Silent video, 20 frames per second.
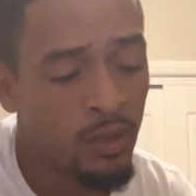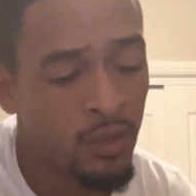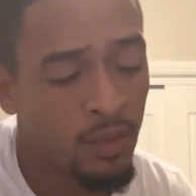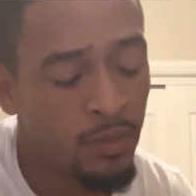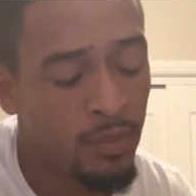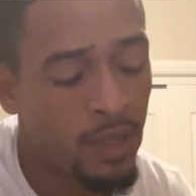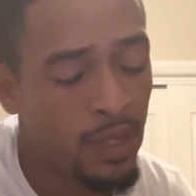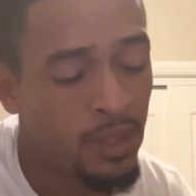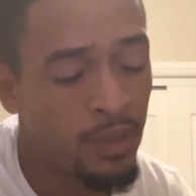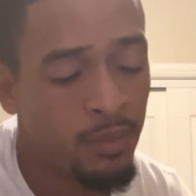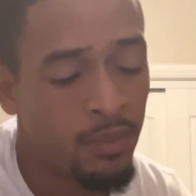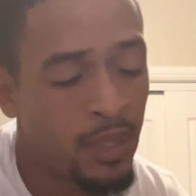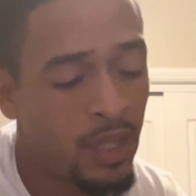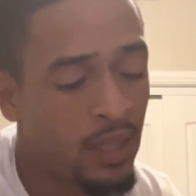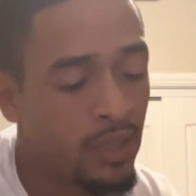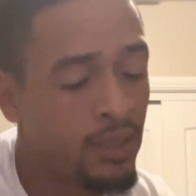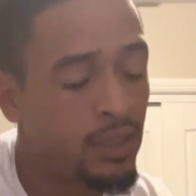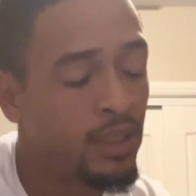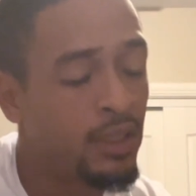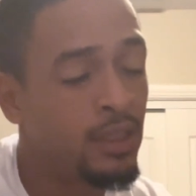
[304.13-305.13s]
about it, but I
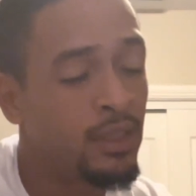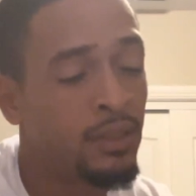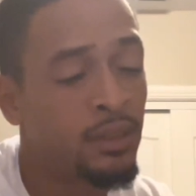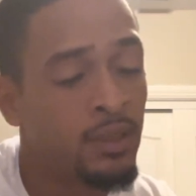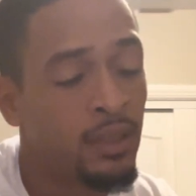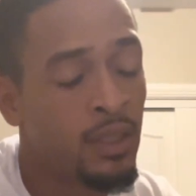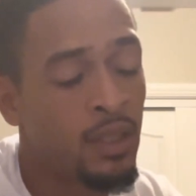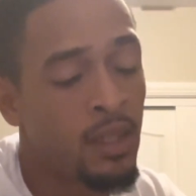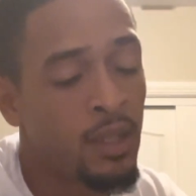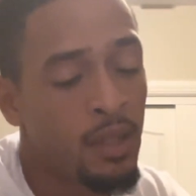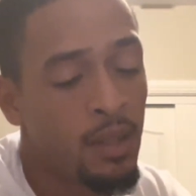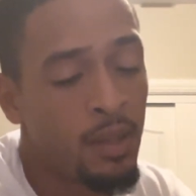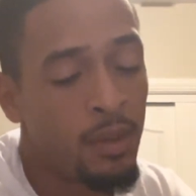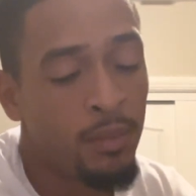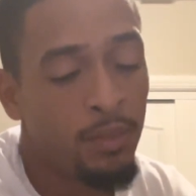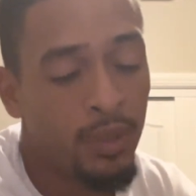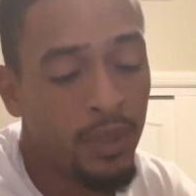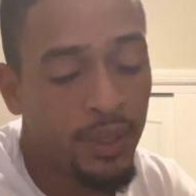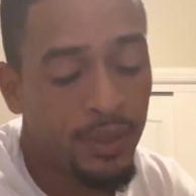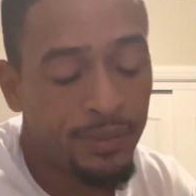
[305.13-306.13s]
couldn't.
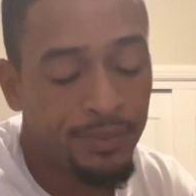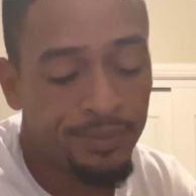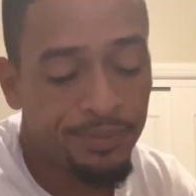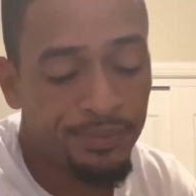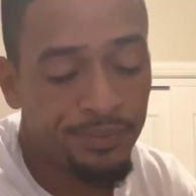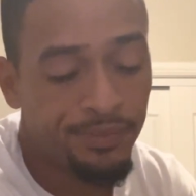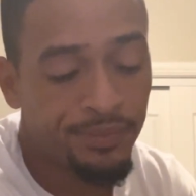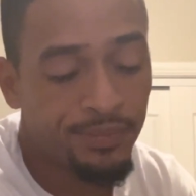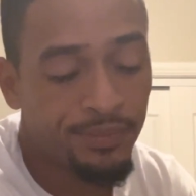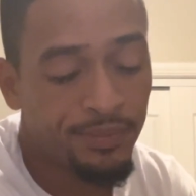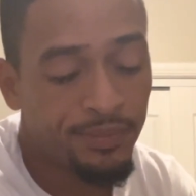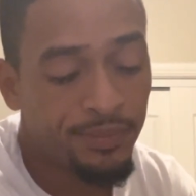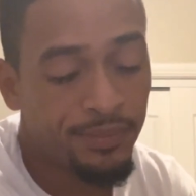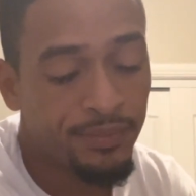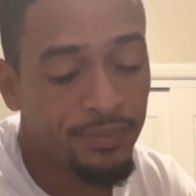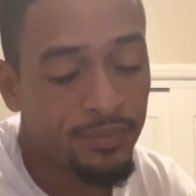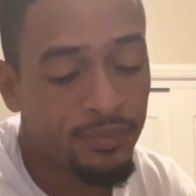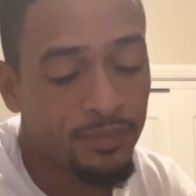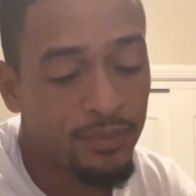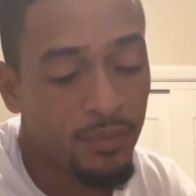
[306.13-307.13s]
But
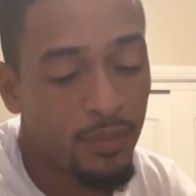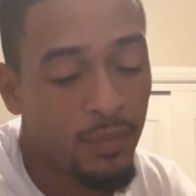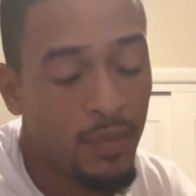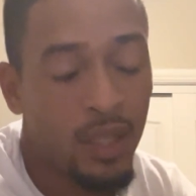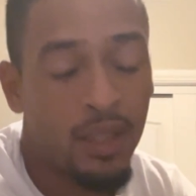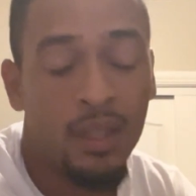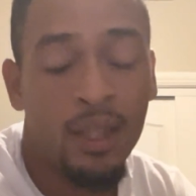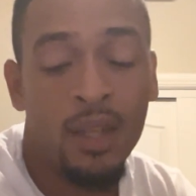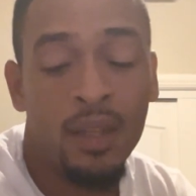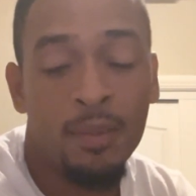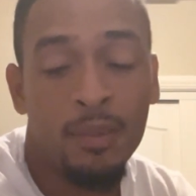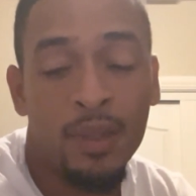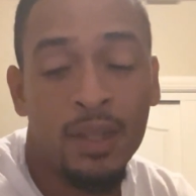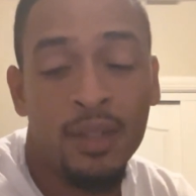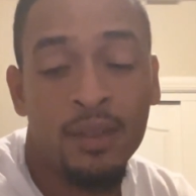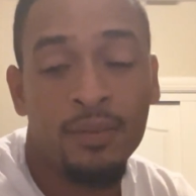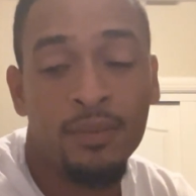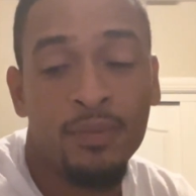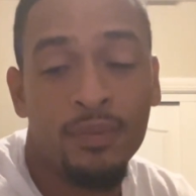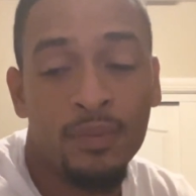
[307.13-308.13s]
yeah,
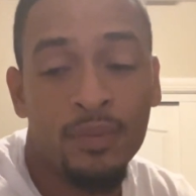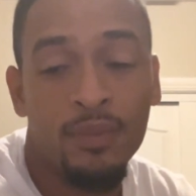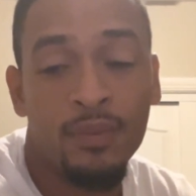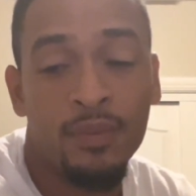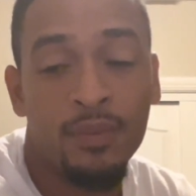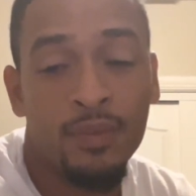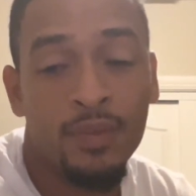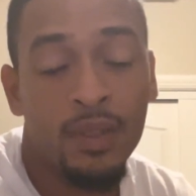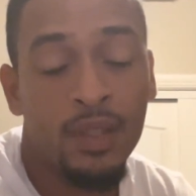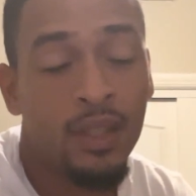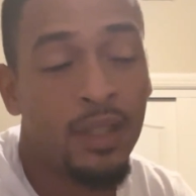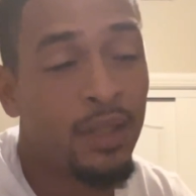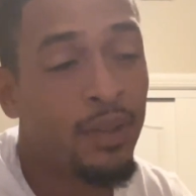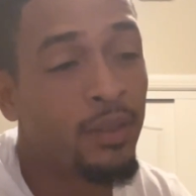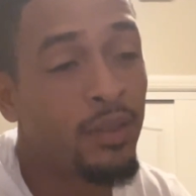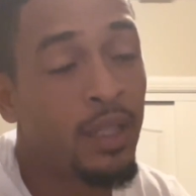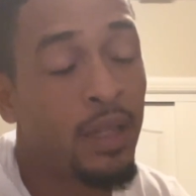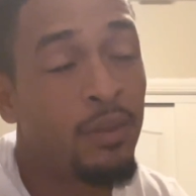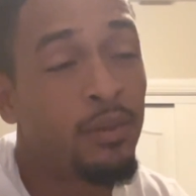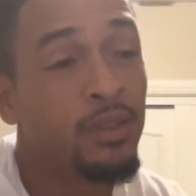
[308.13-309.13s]
man,
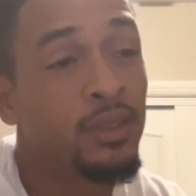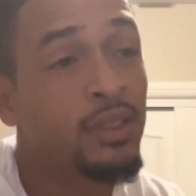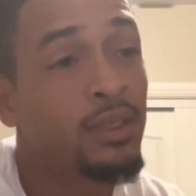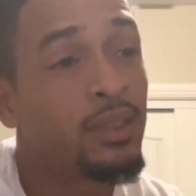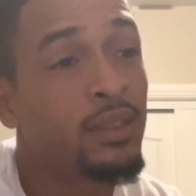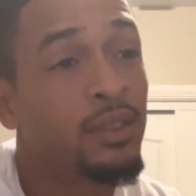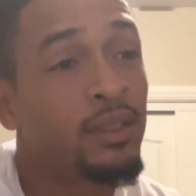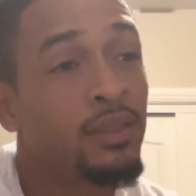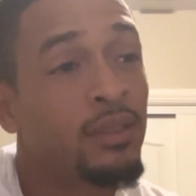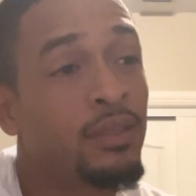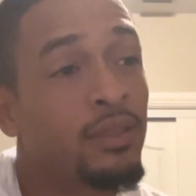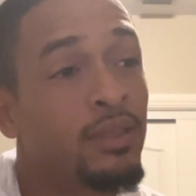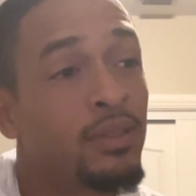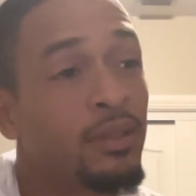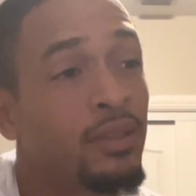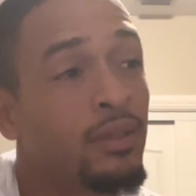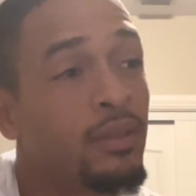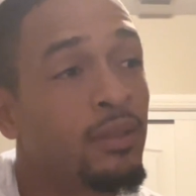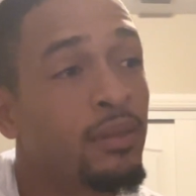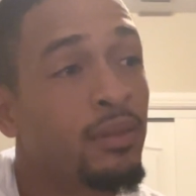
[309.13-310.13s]
that was
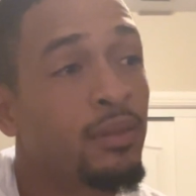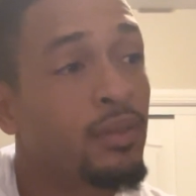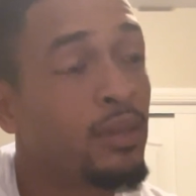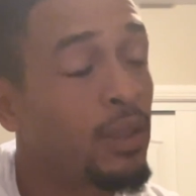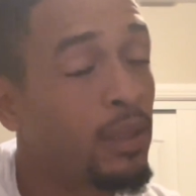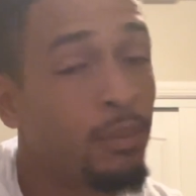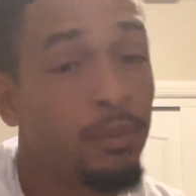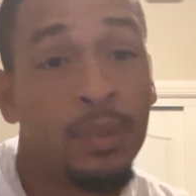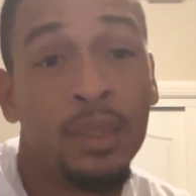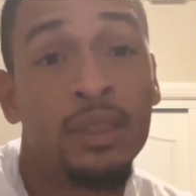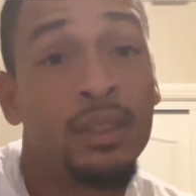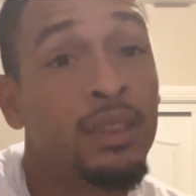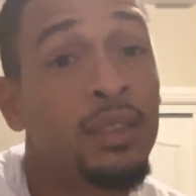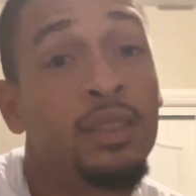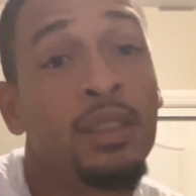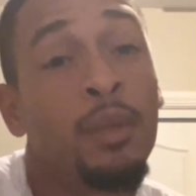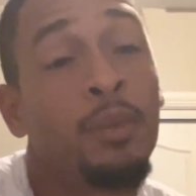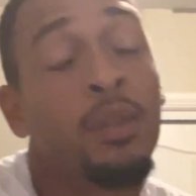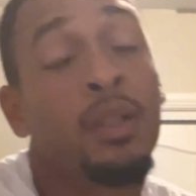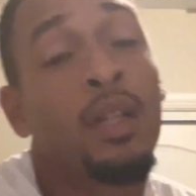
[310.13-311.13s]
a busy
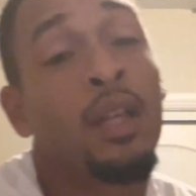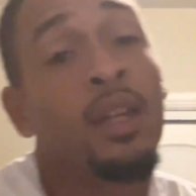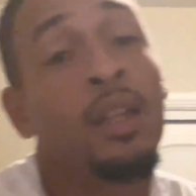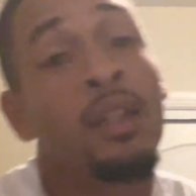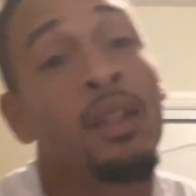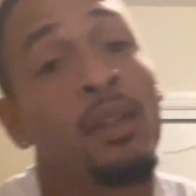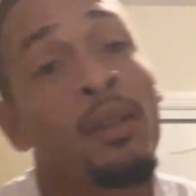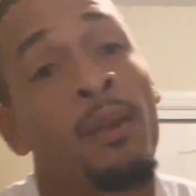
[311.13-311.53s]
summer night.